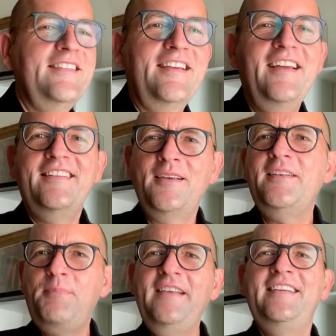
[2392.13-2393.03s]

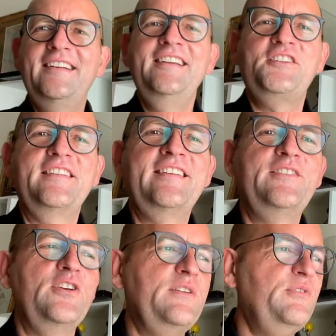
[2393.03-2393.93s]
it's basically just a
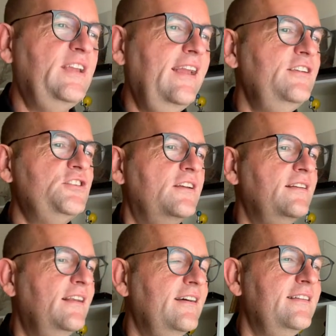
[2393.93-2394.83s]

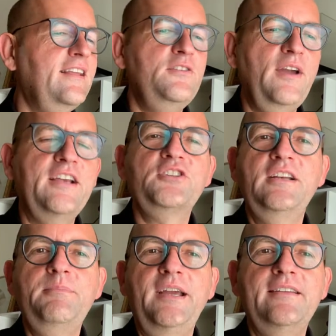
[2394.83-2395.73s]
certification that you
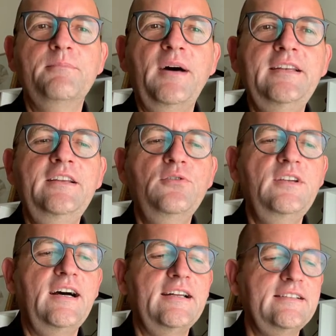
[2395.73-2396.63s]
actually paid the money to
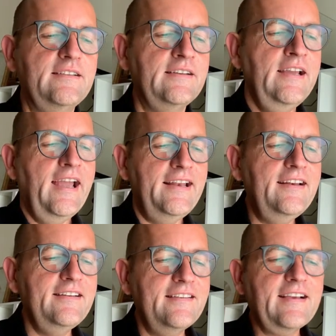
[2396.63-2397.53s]
the artist. And
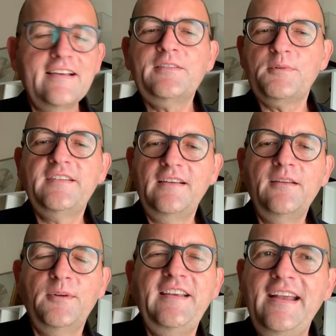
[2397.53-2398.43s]
then I discussed with
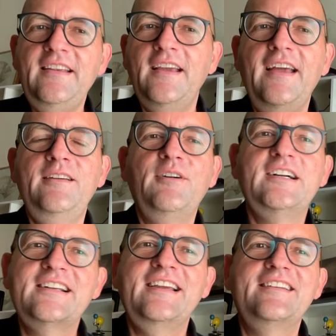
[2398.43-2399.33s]
Eddie
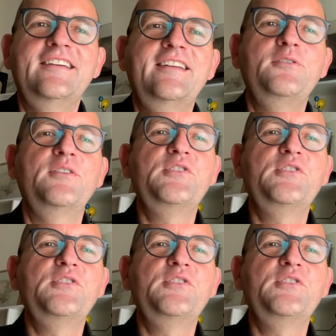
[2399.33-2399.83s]
Wagenknecht, that you've